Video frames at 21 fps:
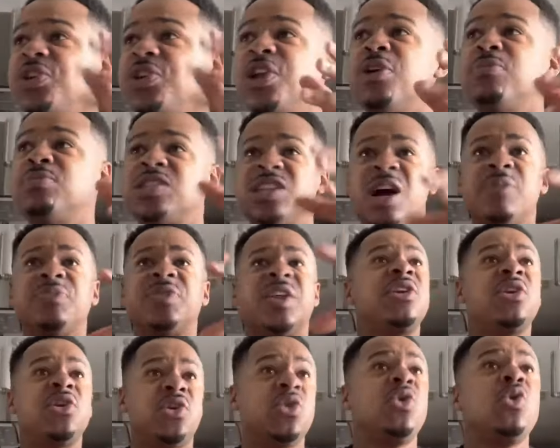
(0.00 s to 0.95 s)
them
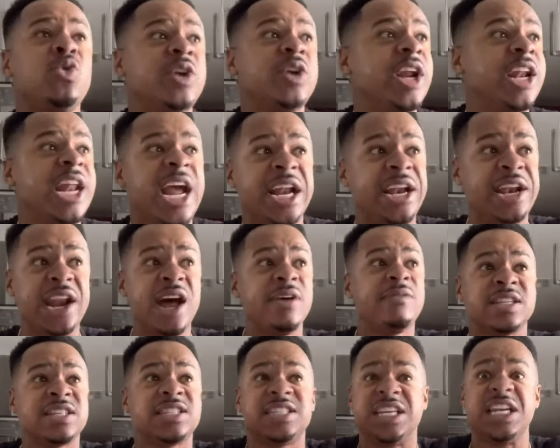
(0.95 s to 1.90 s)
something new that they
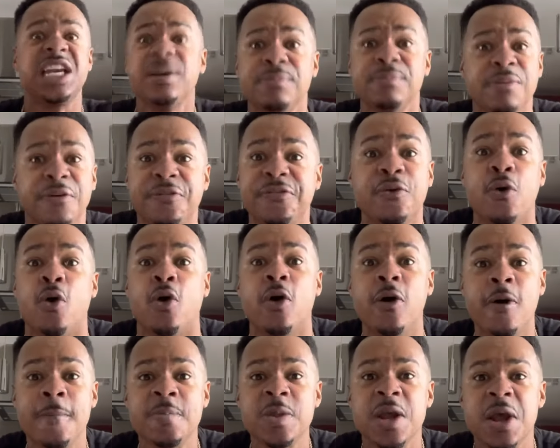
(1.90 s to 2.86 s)
never seen
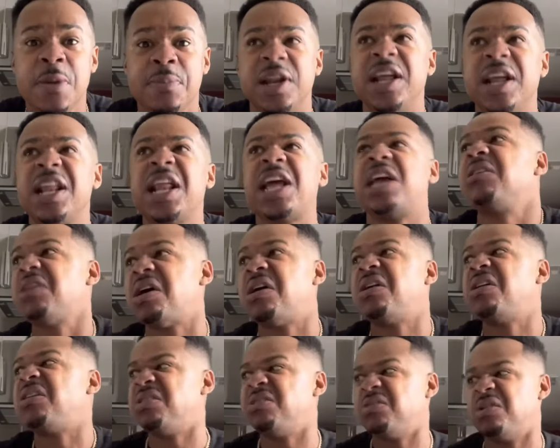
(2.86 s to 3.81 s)
before. But they're like,
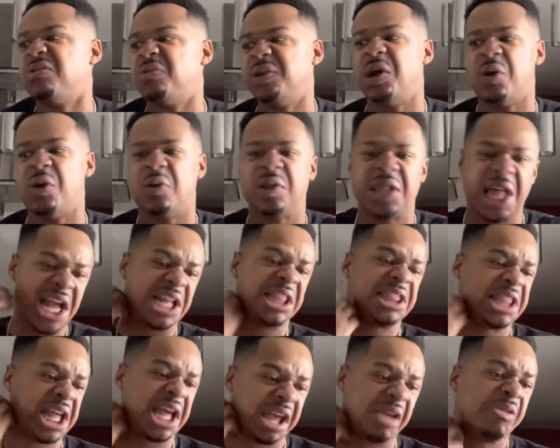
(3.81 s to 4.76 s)
uh, we don't like
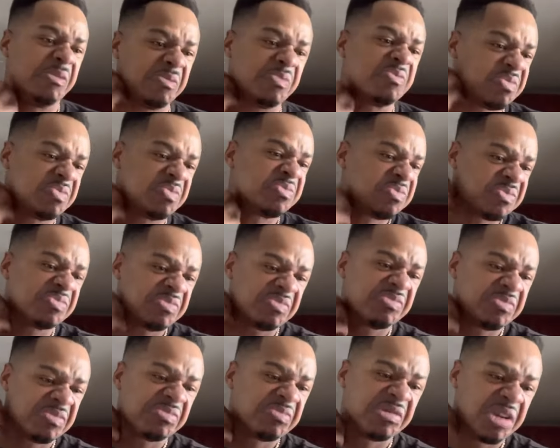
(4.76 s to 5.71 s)
that.
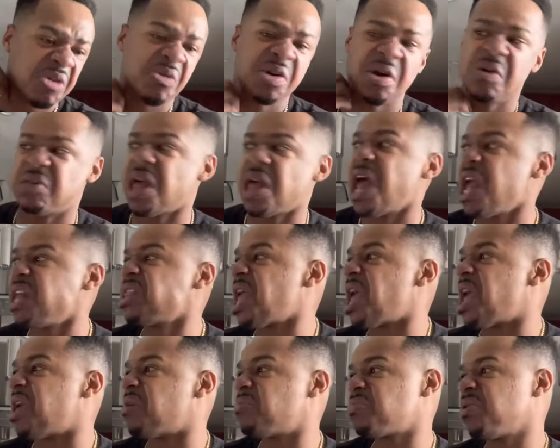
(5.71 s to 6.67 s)
We don't like
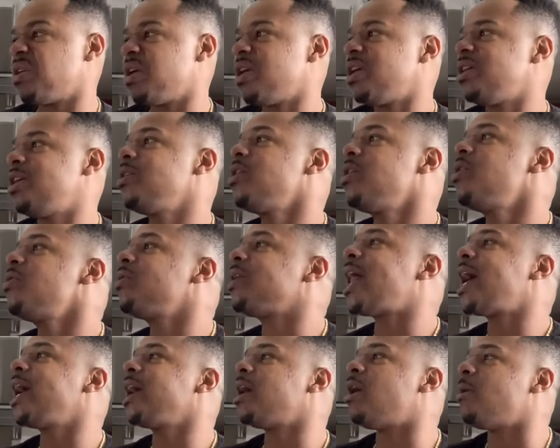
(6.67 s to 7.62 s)
that. You don't
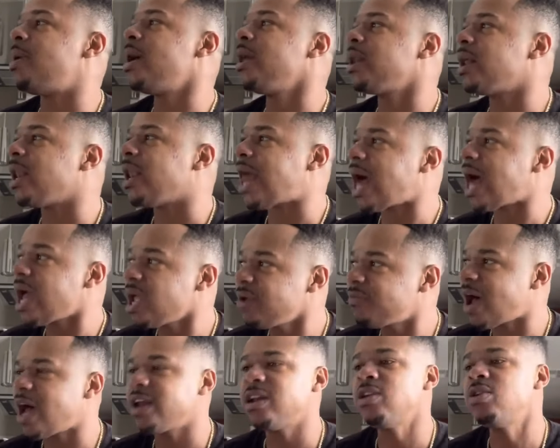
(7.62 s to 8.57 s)
like a better life?
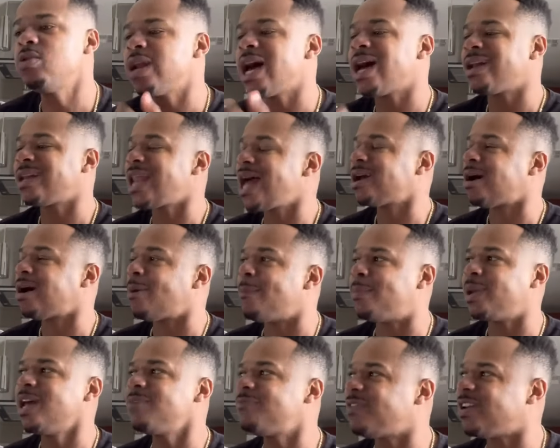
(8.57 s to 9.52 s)
How do you not like a,
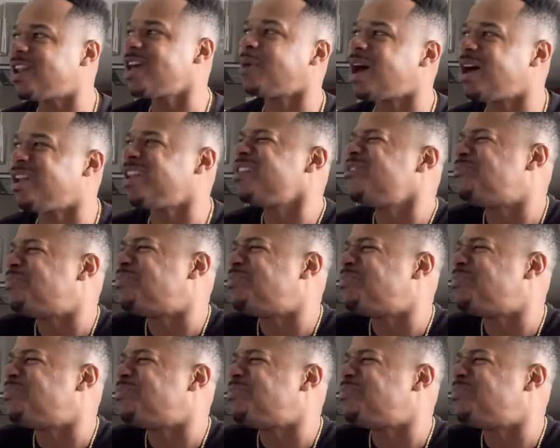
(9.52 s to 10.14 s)
live a, a